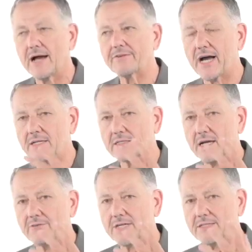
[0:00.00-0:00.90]
I've
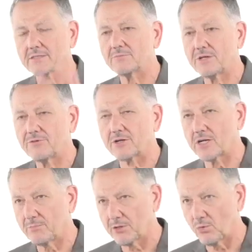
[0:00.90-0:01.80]
got something for a
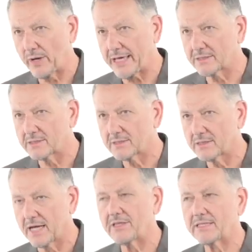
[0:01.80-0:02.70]
couple of weeks.
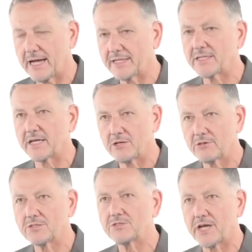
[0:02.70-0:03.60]
I think I can get
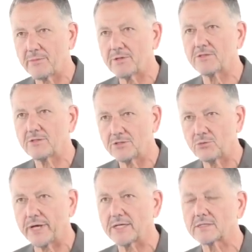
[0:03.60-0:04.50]
you into shape in
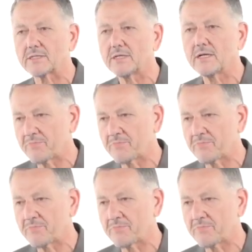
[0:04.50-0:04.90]
2 weeks.